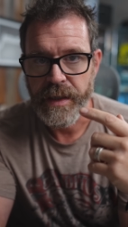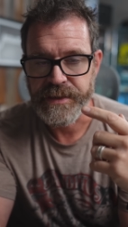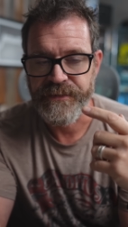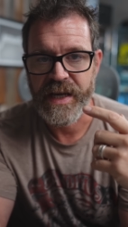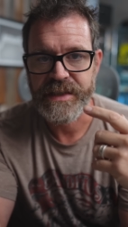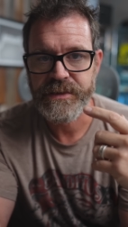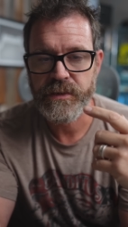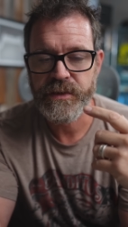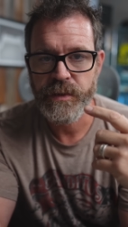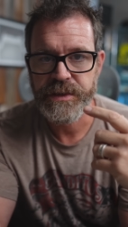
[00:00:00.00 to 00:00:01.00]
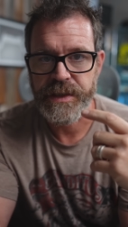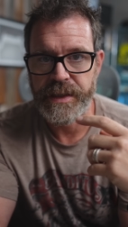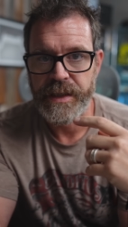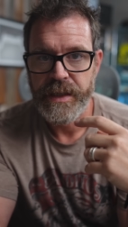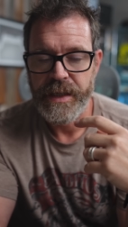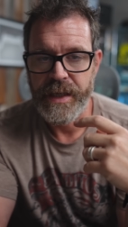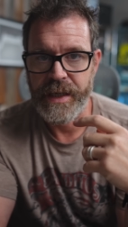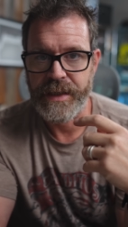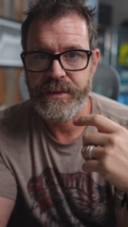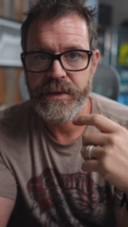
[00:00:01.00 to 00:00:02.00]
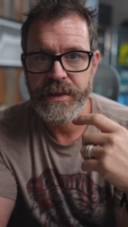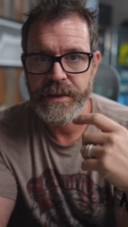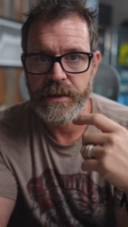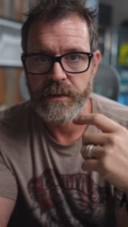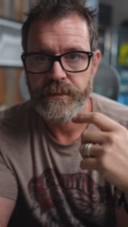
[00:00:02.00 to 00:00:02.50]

It's faster switching and cleaner.